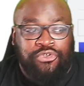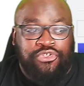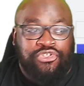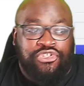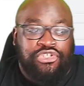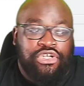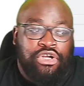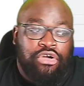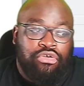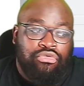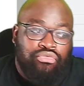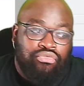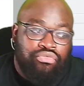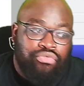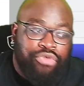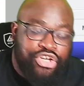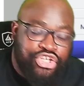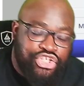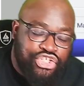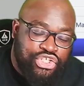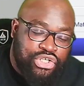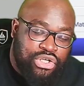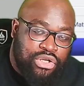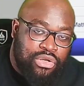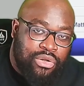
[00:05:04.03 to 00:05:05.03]
the
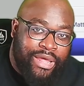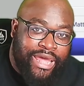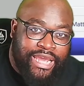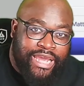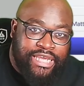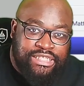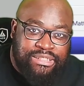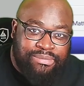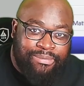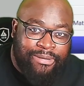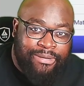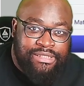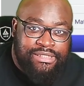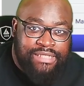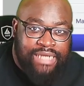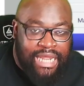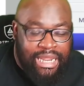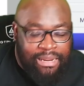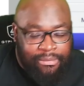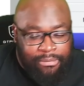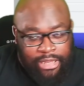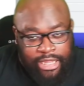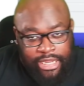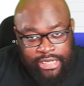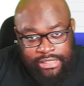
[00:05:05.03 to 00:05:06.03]
original X-Men
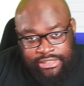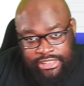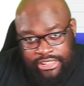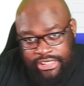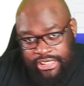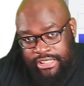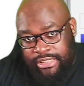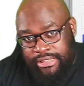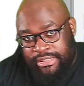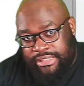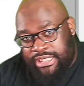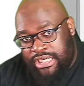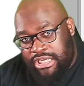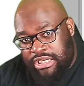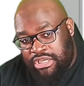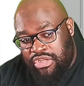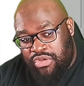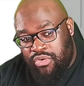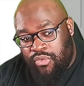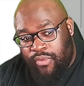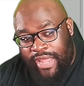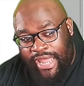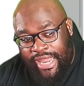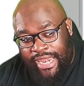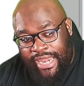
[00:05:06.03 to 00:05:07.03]
timeline to
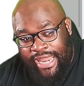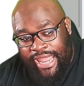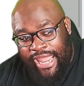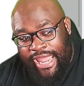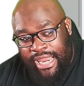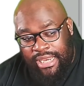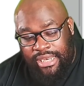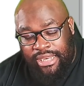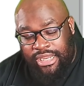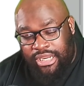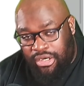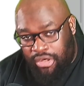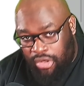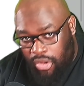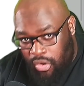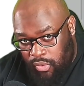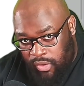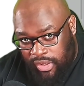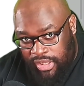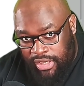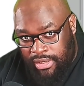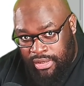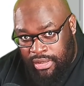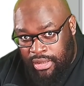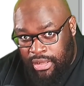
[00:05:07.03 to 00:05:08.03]
continue and end in
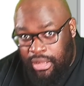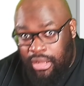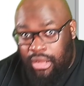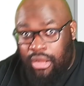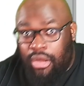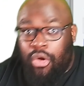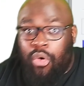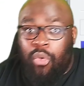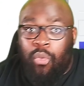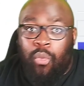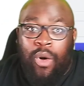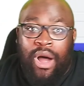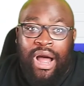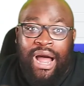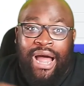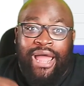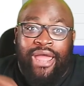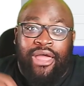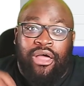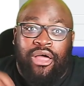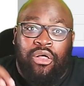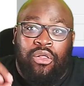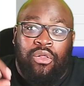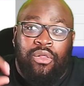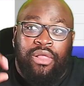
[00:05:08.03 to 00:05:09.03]
Logan,
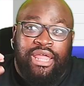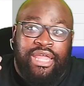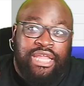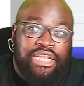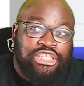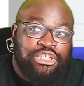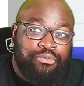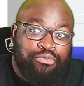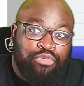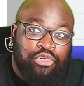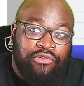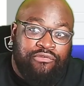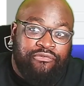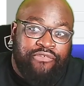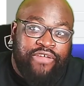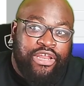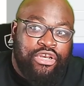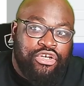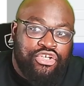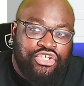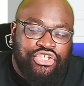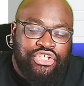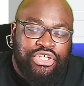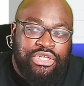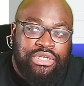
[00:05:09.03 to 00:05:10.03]
while its
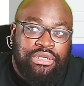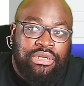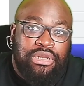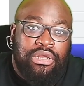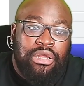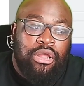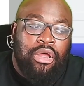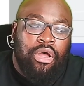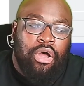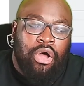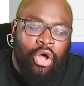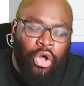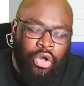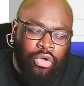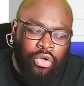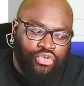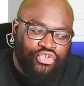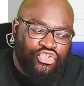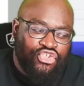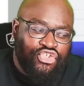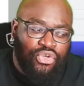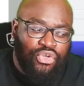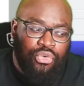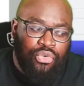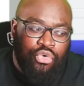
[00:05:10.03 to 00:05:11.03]
prevention
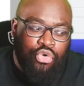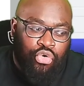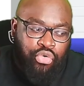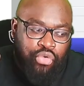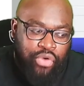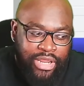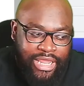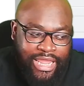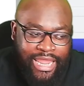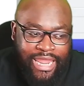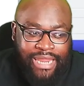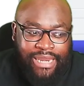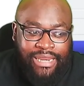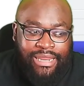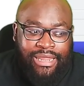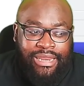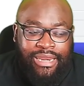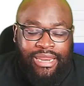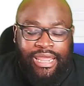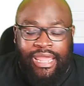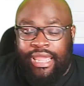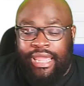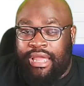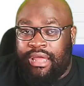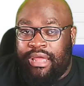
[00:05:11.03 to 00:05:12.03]
also created
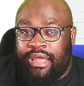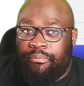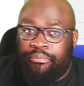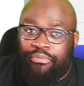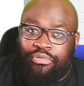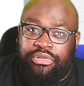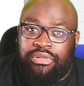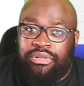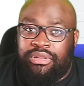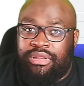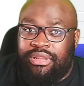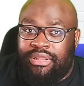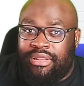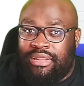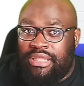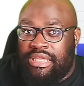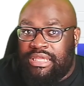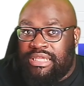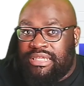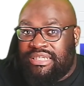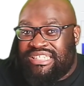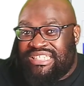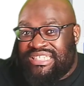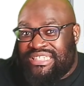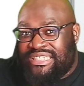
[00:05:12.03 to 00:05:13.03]
a
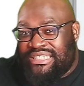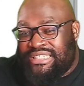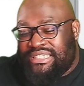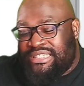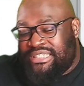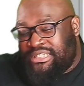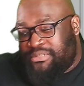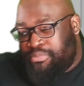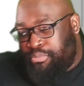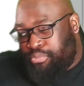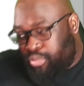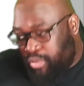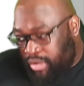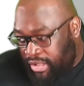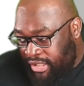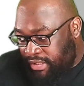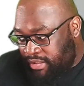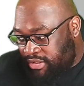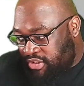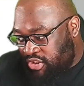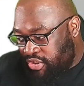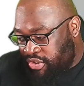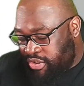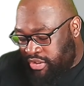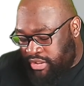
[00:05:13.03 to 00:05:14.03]
completely
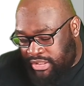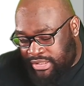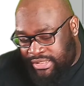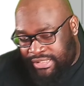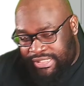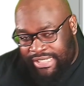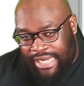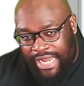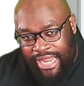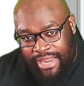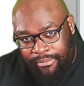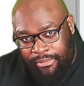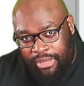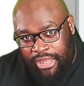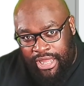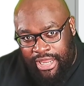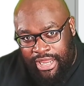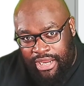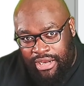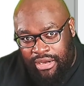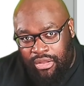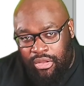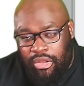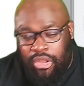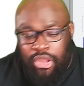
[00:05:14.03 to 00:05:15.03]
splintered
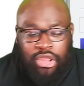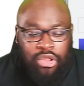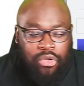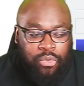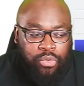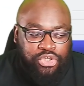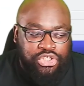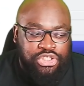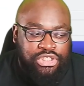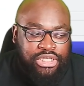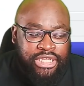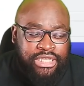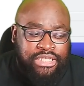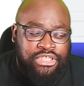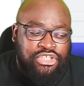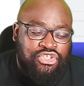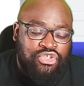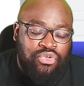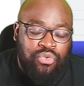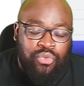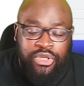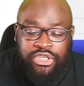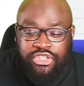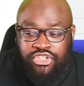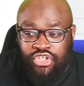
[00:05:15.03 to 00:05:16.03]
timeline, which led
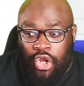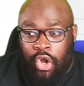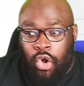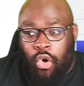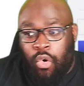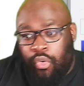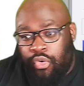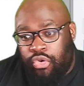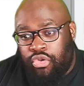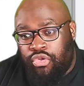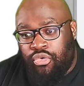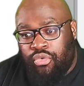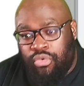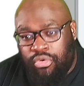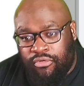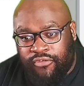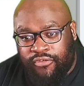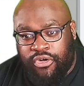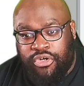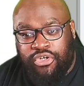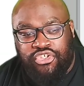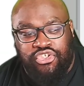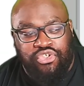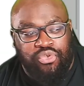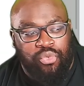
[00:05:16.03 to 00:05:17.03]
to its own
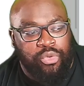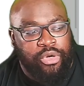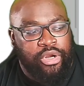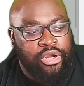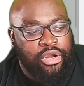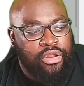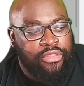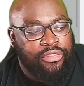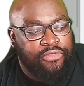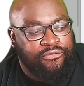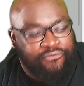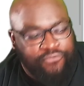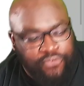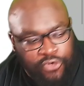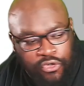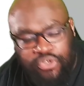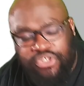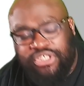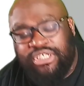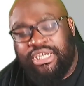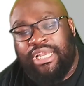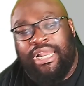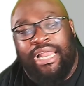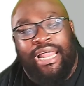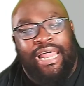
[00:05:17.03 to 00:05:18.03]
universe where the
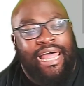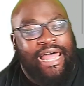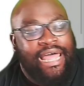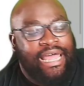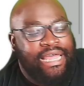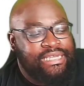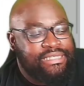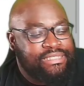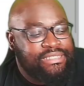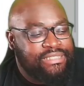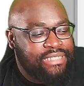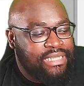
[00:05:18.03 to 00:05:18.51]
First Class,